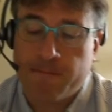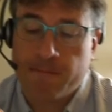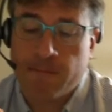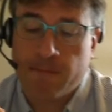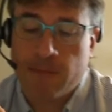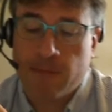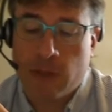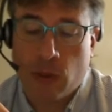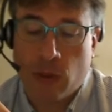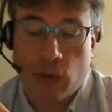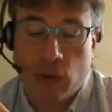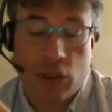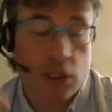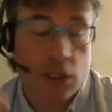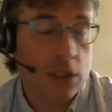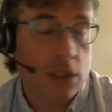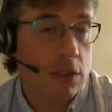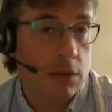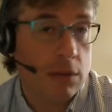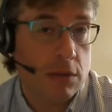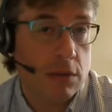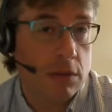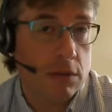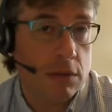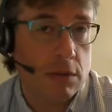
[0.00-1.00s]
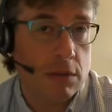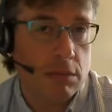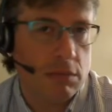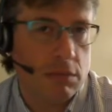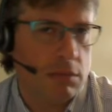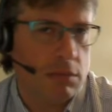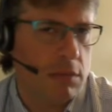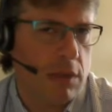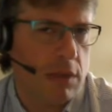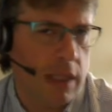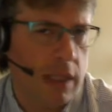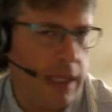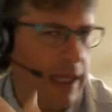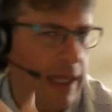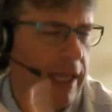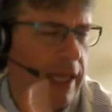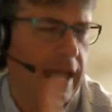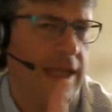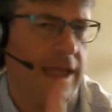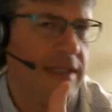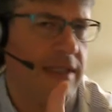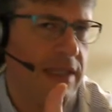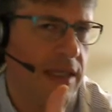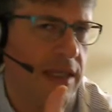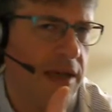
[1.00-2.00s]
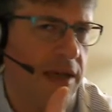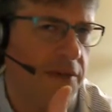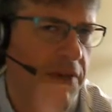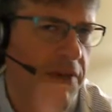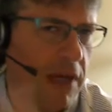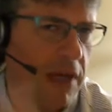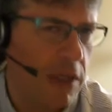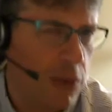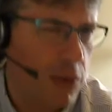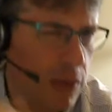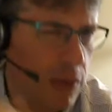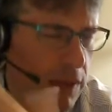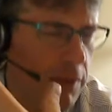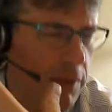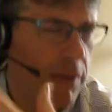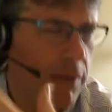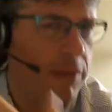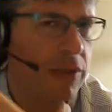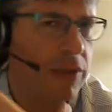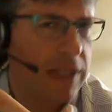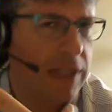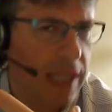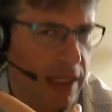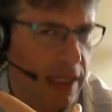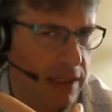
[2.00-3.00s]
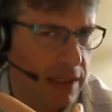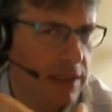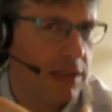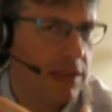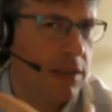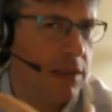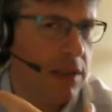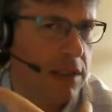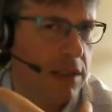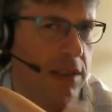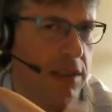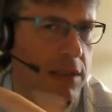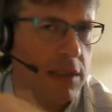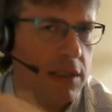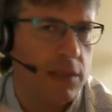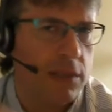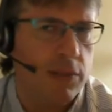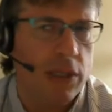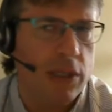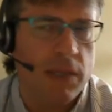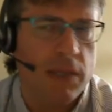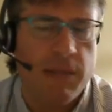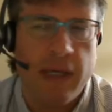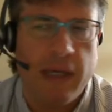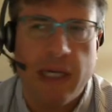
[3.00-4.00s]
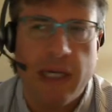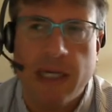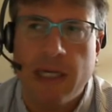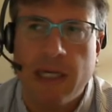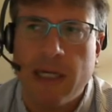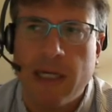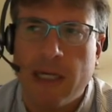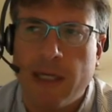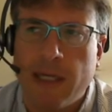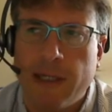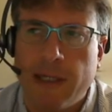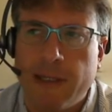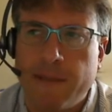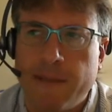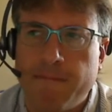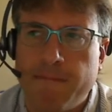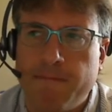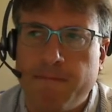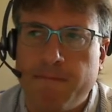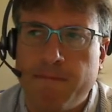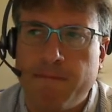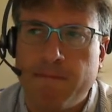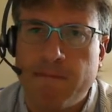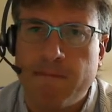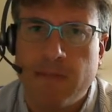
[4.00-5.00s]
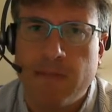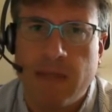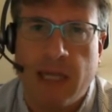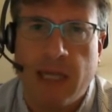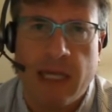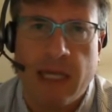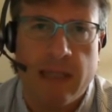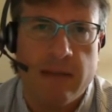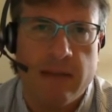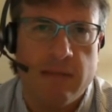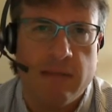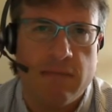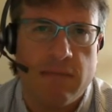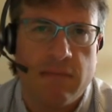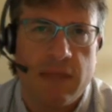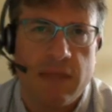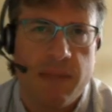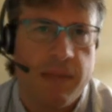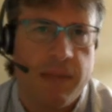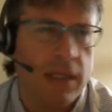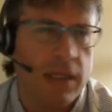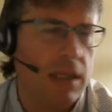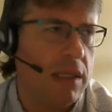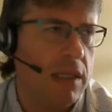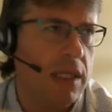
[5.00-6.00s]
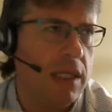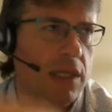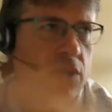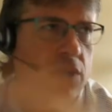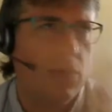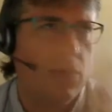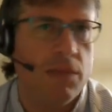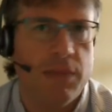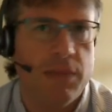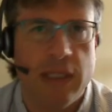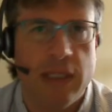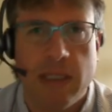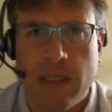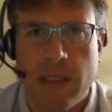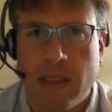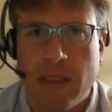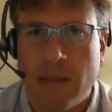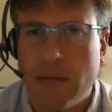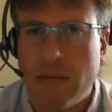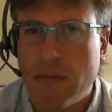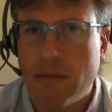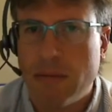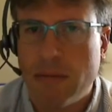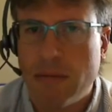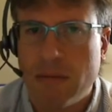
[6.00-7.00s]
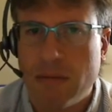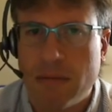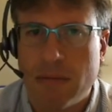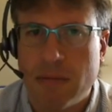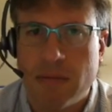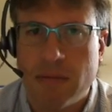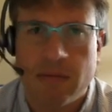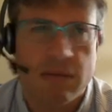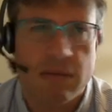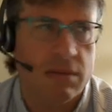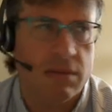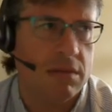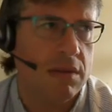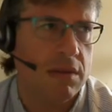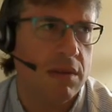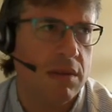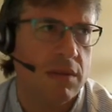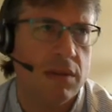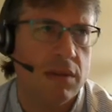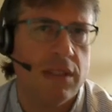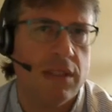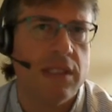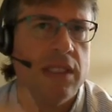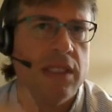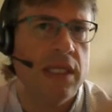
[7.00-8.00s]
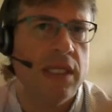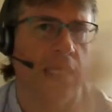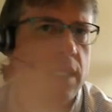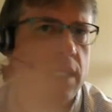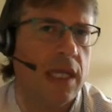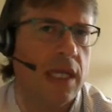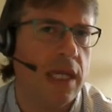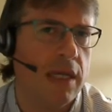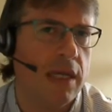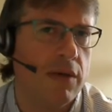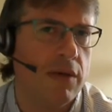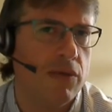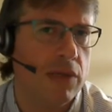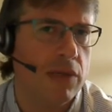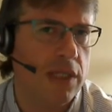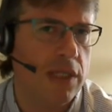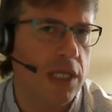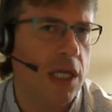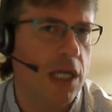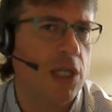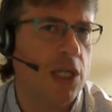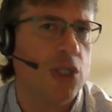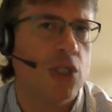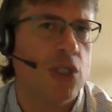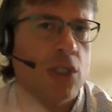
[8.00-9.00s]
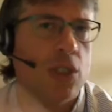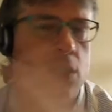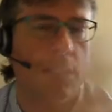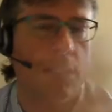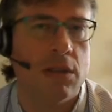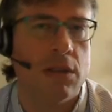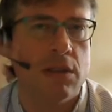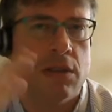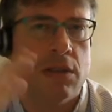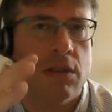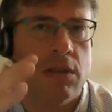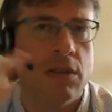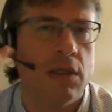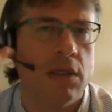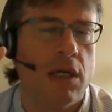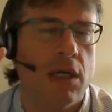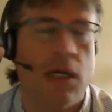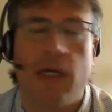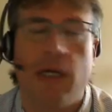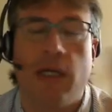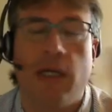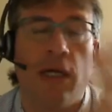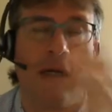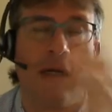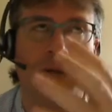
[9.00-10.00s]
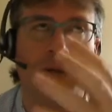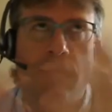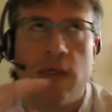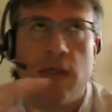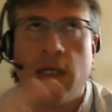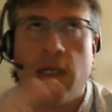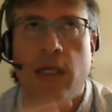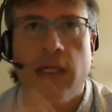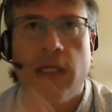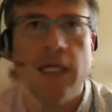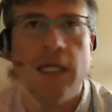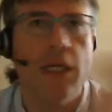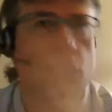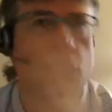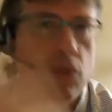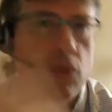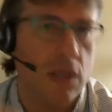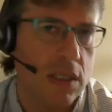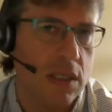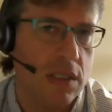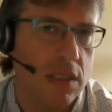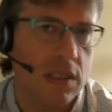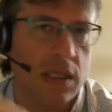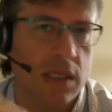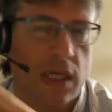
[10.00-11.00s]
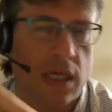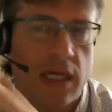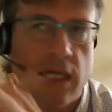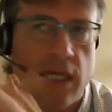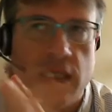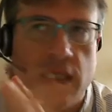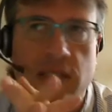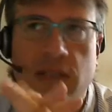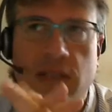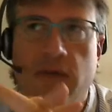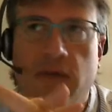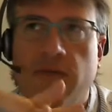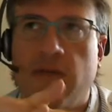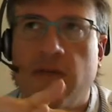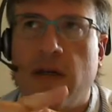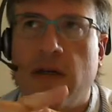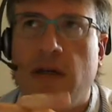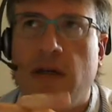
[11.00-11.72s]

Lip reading: So that's significant. 21% is pretty big, and typically you would be, you're seeing a reduction, not an increase, I guess, of